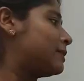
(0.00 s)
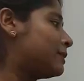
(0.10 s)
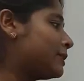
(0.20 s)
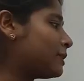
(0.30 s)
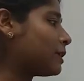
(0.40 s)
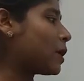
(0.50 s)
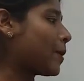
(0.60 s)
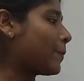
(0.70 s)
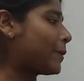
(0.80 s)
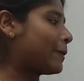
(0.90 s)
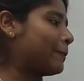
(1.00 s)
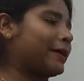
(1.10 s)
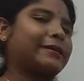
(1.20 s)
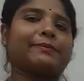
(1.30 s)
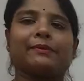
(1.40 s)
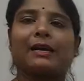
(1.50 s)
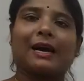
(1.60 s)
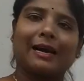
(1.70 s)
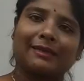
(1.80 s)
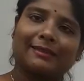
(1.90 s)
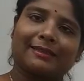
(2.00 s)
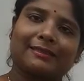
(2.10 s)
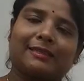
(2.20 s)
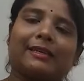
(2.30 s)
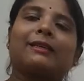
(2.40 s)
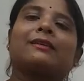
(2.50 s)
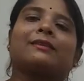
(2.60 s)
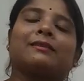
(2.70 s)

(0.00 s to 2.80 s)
the upper part of the heart is a